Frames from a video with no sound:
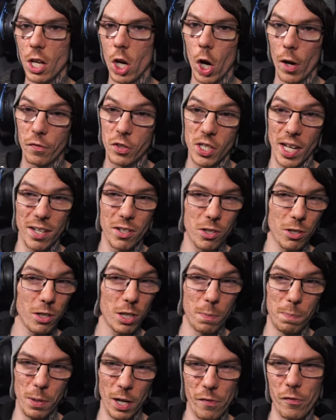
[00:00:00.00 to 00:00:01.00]

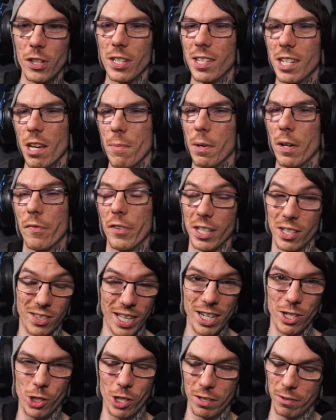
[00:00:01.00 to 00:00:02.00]
off-centered buff and debuff
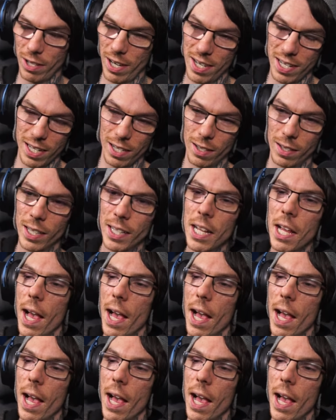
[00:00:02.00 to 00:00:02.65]
extension right here,